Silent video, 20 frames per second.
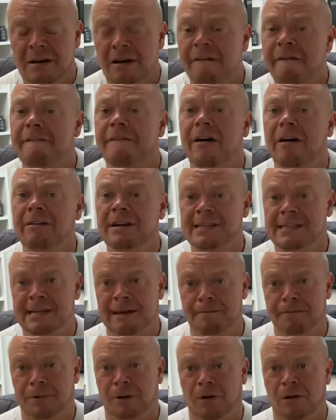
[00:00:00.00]
Very
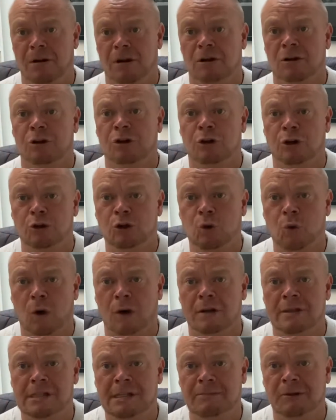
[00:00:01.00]
simple, good
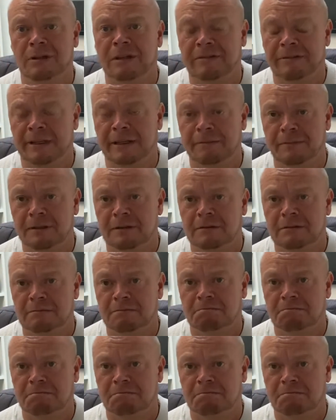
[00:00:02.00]
quality multivitamin.